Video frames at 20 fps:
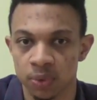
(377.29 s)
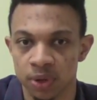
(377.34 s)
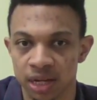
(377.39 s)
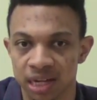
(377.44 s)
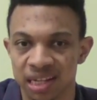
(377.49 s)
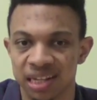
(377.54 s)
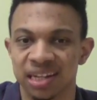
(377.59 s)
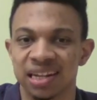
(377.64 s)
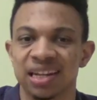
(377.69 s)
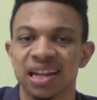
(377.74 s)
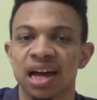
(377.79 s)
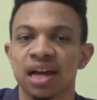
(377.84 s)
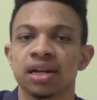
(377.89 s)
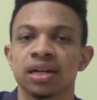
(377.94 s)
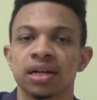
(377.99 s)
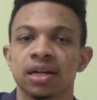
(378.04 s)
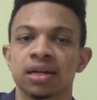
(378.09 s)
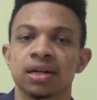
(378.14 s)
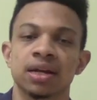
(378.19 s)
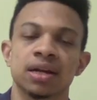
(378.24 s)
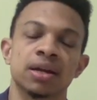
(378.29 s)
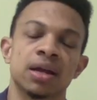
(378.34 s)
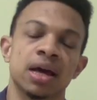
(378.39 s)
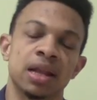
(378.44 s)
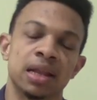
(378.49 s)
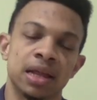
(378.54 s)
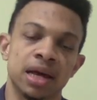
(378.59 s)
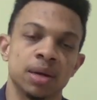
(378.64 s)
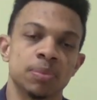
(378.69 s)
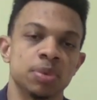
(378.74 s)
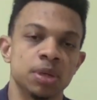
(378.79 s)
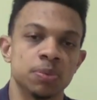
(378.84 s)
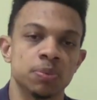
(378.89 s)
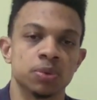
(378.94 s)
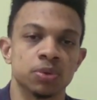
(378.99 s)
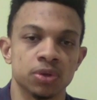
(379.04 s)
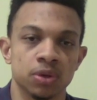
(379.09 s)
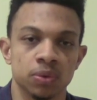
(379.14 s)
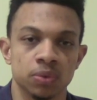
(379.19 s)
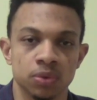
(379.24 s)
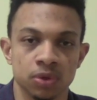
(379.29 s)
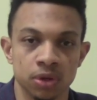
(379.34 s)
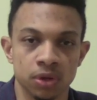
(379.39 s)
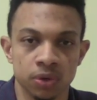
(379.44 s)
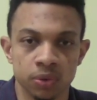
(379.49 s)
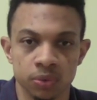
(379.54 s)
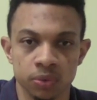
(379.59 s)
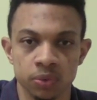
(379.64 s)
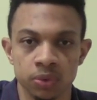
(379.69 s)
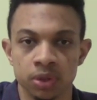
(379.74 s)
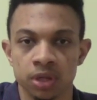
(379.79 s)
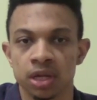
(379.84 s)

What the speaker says: And a lot of people don't know